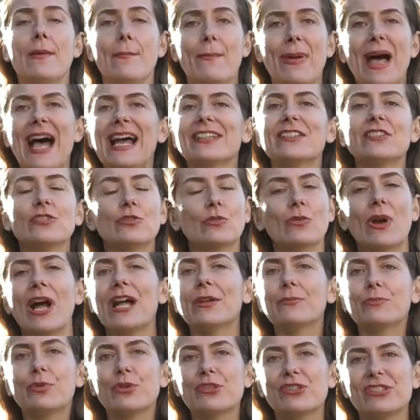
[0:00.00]
patent
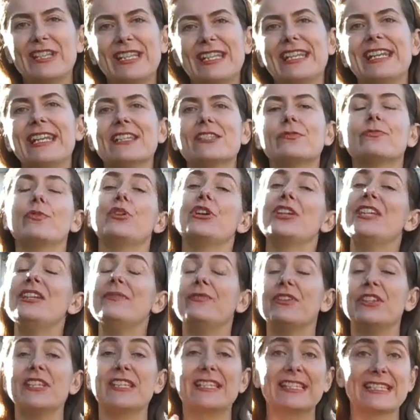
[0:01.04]
grant proceedings were
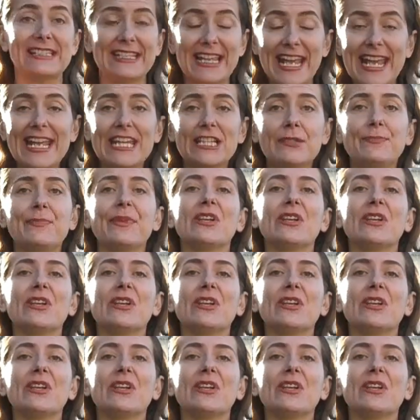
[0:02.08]
even stayed